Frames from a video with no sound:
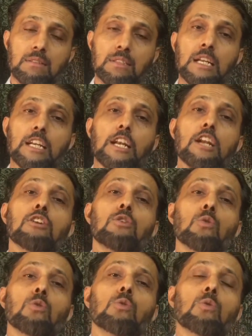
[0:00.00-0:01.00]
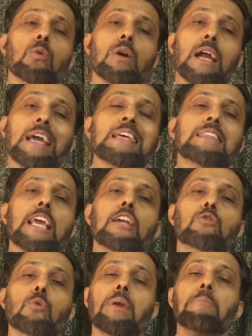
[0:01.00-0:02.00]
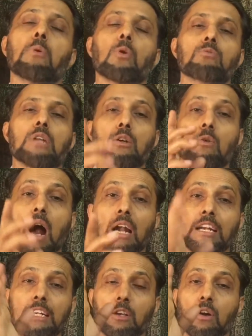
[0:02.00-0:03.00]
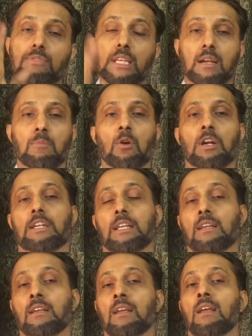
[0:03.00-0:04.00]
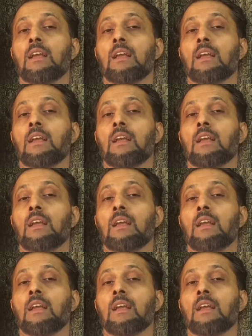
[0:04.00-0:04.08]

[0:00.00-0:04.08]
they didn't do anything to improve the quality of the commodity.